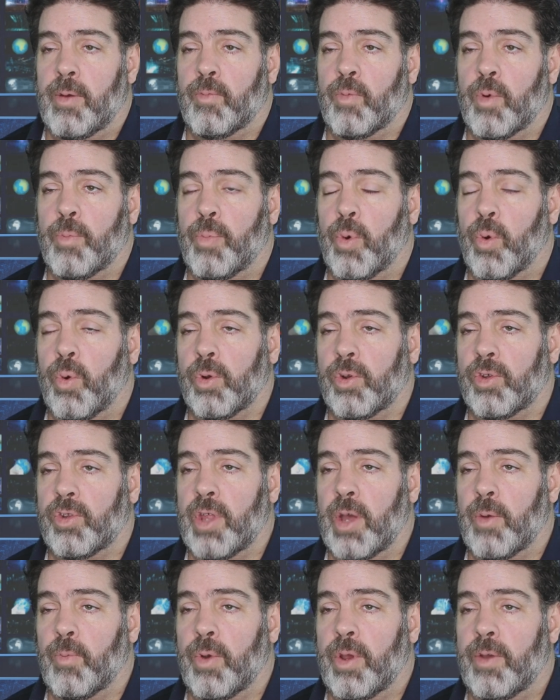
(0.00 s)
reports
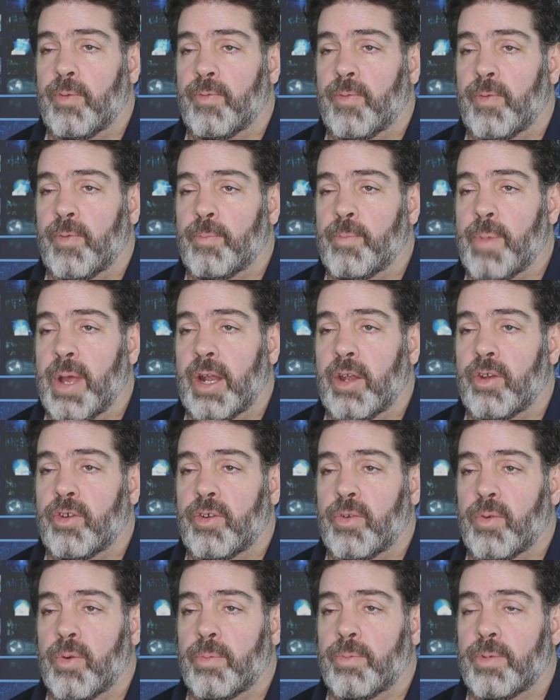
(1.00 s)
that we've
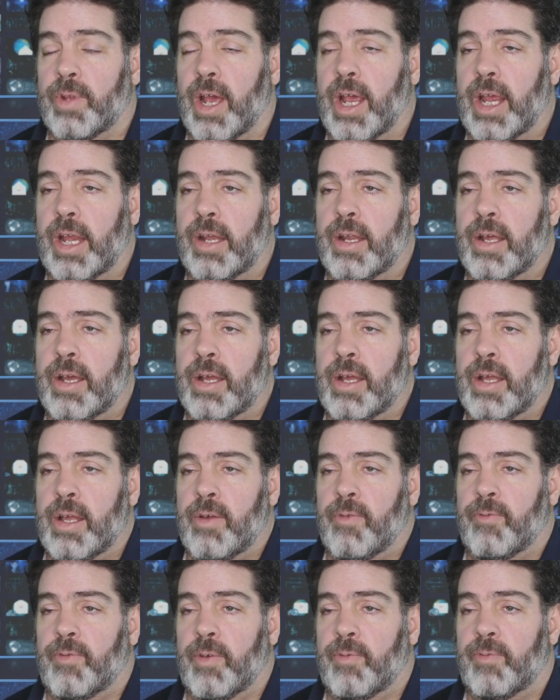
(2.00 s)
managed to obtain
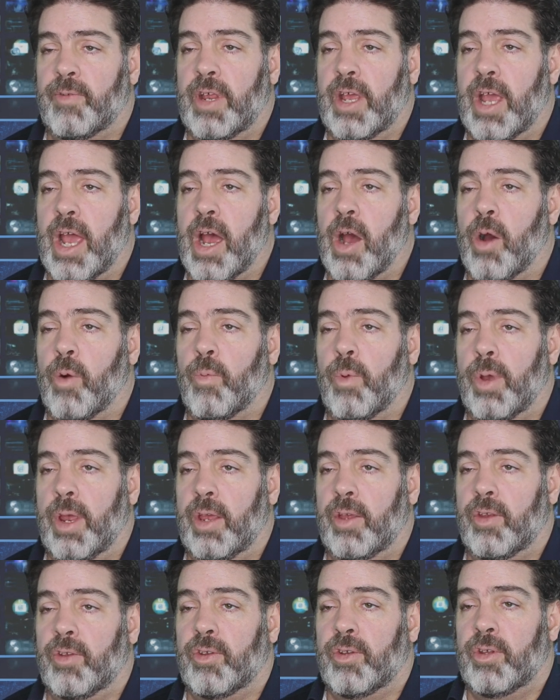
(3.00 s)
50-hour
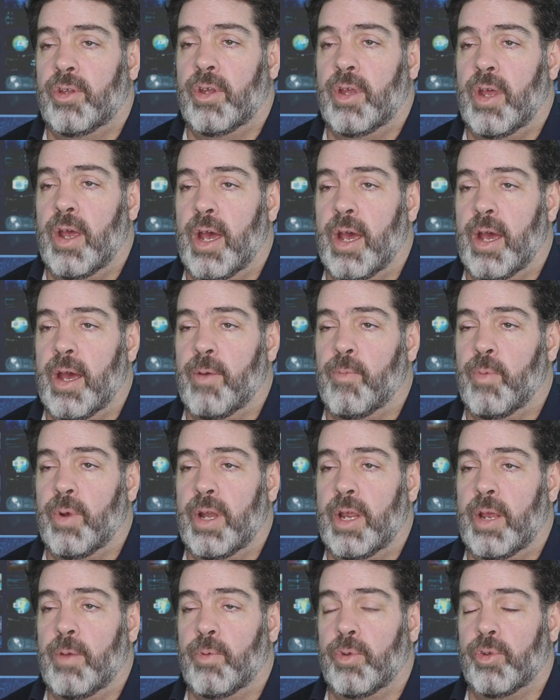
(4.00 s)
weeks
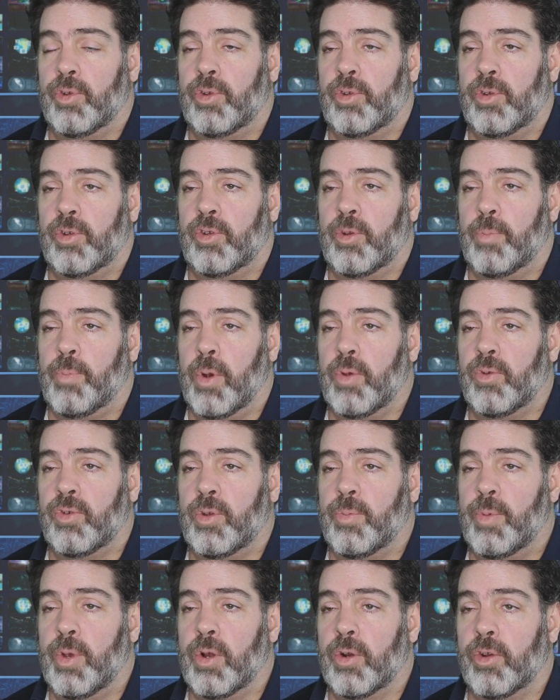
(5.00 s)
when he was
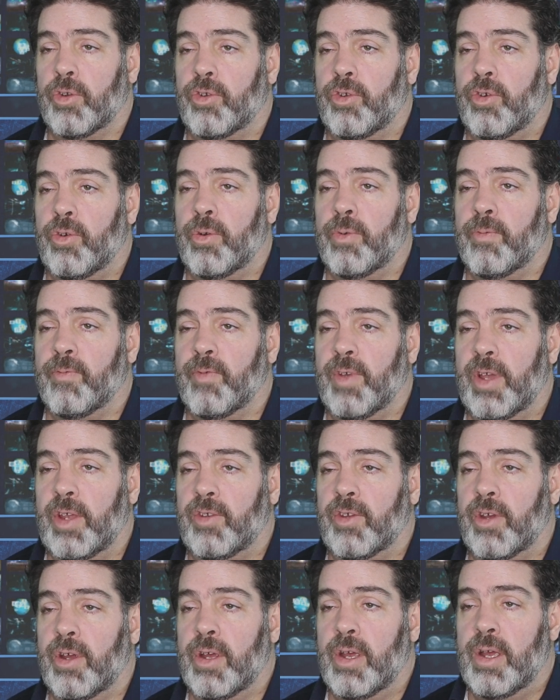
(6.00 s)
supposed to be on a student
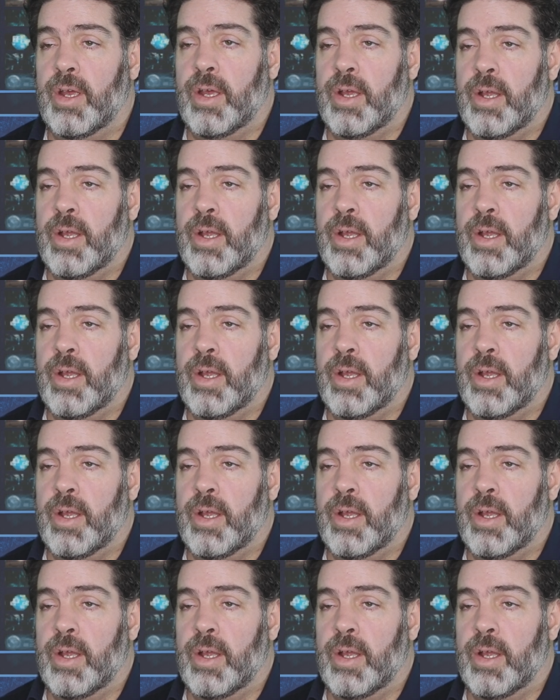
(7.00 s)
visa.